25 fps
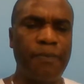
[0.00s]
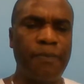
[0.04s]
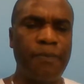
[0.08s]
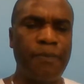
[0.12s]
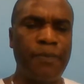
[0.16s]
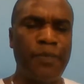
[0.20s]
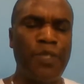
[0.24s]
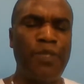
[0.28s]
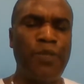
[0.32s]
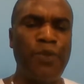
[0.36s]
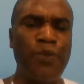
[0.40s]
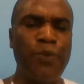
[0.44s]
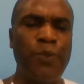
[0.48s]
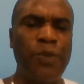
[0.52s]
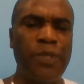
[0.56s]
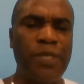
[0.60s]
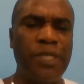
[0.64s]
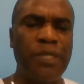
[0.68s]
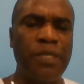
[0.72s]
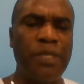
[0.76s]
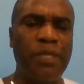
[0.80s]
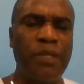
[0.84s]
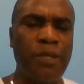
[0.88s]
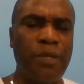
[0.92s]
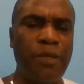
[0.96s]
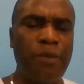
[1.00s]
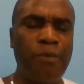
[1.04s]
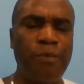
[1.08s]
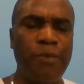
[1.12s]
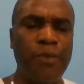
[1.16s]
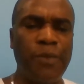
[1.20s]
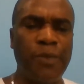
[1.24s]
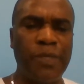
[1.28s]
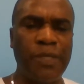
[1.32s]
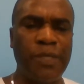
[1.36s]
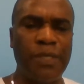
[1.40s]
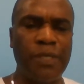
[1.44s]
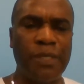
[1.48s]
news
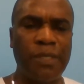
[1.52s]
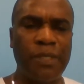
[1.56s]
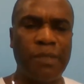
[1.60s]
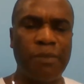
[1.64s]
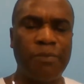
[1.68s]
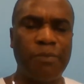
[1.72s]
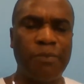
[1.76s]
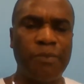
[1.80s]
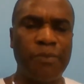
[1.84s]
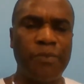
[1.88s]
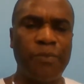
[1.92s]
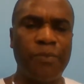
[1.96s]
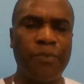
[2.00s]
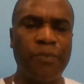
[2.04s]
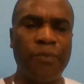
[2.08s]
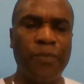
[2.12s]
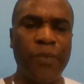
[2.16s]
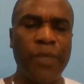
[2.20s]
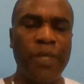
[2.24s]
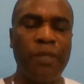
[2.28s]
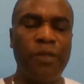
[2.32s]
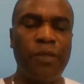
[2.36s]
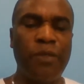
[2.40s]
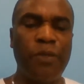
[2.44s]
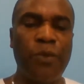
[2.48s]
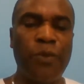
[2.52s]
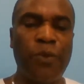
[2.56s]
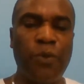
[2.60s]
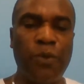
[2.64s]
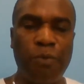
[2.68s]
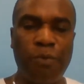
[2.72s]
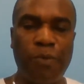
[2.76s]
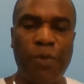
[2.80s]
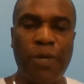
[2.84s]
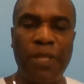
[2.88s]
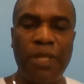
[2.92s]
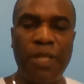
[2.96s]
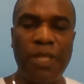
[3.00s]
comes. Don't
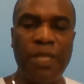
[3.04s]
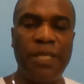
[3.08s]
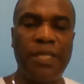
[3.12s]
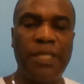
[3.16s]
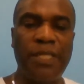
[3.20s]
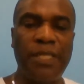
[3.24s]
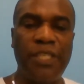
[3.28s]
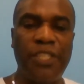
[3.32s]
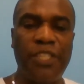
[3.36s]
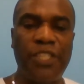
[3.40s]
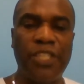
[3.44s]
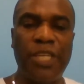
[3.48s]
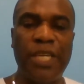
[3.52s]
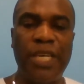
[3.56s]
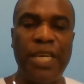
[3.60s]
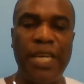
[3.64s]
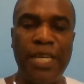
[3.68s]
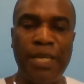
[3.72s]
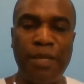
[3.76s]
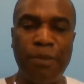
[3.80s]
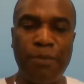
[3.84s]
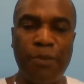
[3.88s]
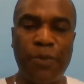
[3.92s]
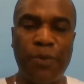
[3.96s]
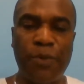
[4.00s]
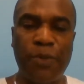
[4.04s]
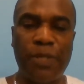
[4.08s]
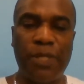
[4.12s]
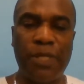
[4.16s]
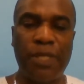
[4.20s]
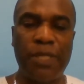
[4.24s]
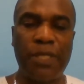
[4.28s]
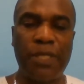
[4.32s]
bother the teacher anymore,